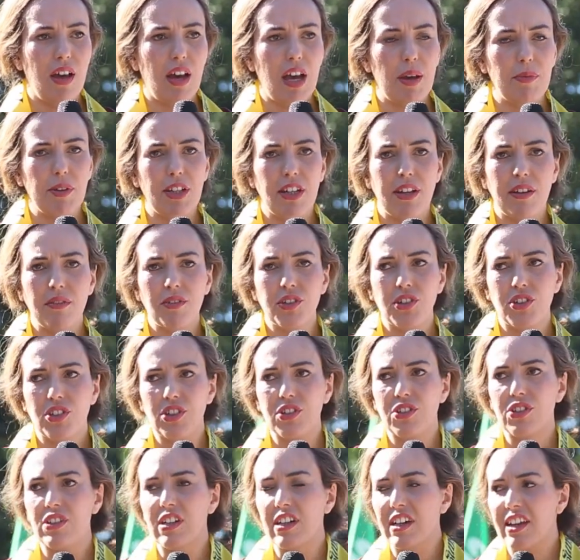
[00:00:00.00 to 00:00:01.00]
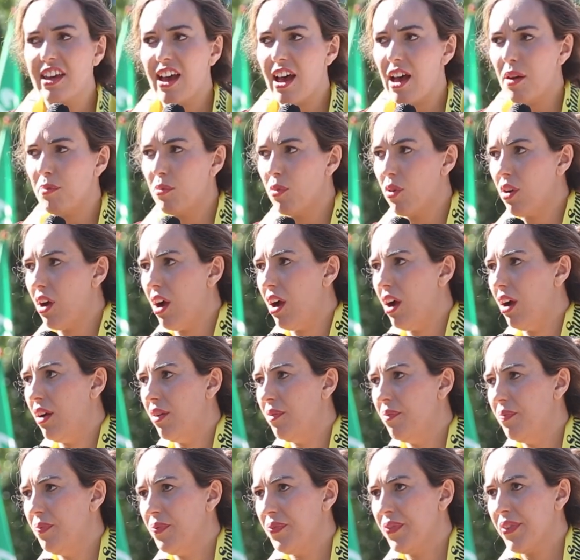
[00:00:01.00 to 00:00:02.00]
I mean, I was just in Canberra,
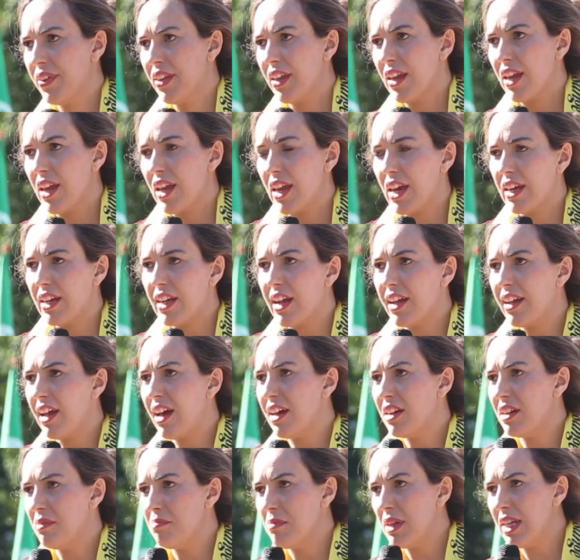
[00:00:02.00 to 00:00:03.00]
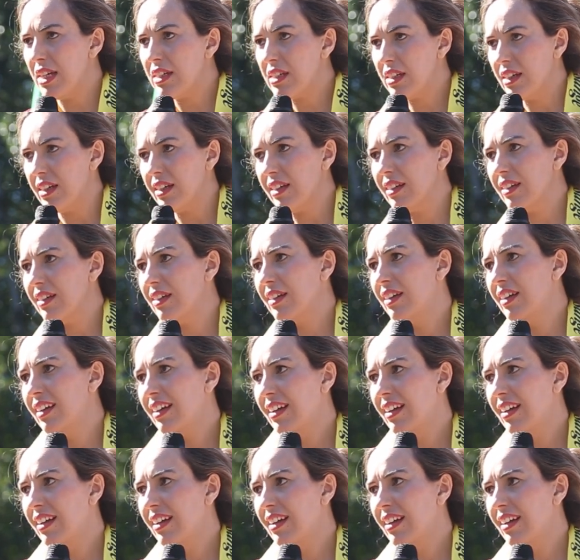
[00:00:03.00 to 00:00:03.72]
and I had a meeting